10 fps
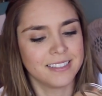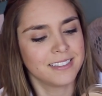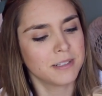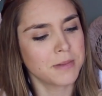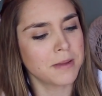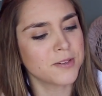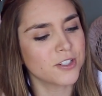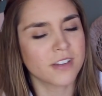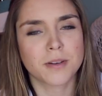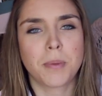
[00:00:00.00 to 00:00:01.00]
Sometimes you
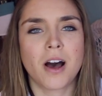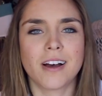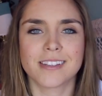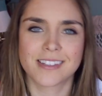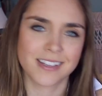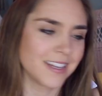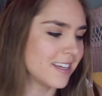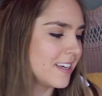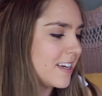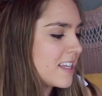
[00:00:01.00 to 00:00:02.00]
just have to pause
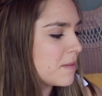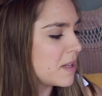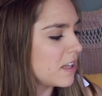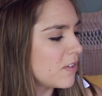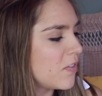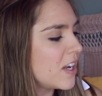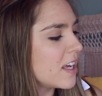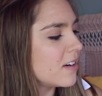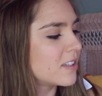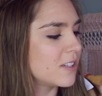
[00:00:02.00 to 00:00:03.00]
in the middle of a
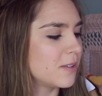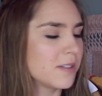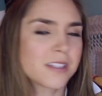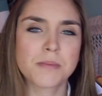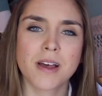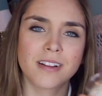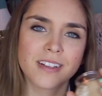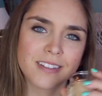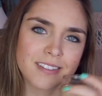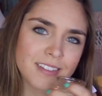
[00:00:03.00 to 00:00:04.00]
video to
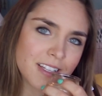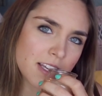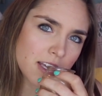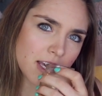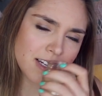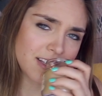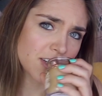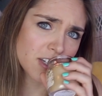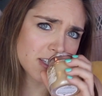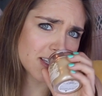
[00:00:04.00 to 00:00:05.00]
smell a
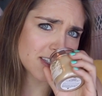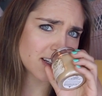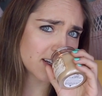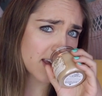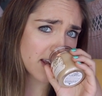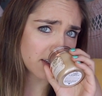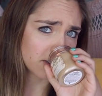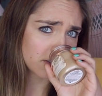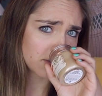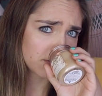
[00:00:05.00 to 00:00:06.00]
deliciously scented candle.